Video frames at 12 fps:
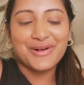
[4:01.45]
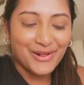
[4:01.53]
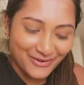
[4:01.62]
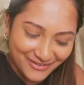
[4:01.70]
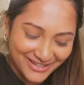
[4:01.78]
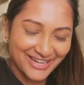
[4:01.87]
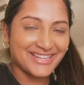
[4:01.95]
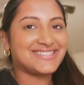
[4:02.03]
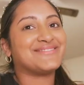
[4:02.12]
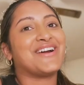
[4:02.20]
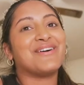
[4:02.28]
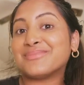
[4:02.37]
all over again
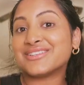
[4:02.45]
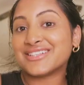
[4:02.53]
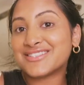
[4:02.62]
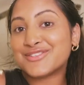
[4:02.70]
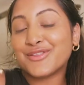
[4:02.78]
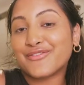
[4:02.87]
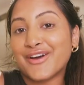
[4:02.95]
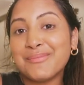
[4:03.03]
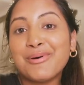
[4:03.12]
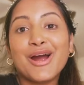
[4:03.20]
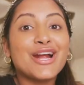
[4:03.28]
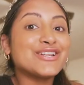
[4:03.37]
tomorrow. But let's do the fun
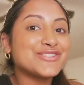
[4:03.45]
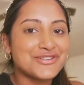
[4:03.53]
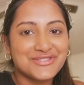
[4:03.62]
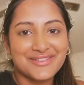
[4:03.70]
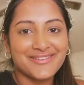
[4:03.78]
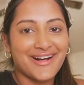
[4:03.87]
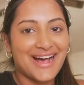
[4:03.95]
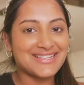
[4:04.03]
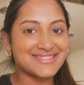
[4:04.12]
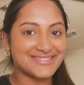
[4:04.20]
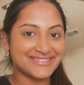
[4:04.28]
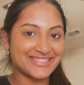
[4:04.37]
part, choosing
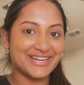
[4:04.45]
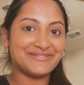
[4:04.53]
class. Let's go.